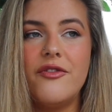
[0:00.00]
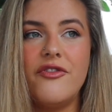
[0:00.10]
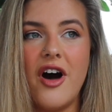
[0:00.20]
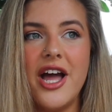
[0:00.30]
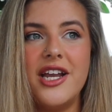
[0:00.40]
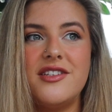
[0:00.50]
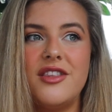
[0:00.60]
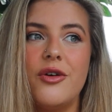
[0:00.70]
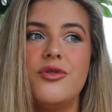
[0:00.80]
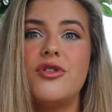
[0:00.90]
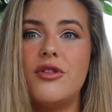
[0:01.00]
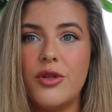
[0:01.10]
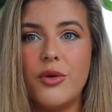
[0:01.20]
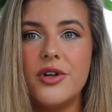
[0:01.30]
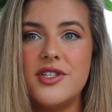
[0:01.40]
fight those
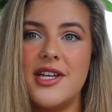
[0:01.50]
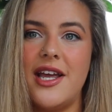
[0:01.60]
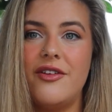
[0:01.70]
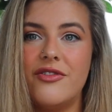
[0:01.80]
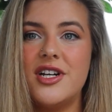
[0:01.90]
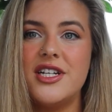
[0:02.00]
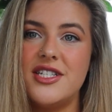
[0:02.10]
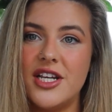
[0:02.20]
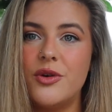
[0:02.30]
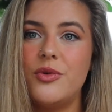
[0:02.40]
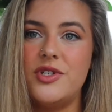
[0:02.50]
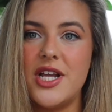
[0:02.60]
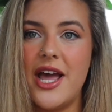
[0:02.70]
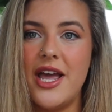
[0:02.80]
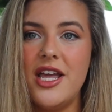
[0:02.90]
thoughts every single
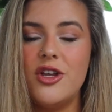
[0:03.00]
day.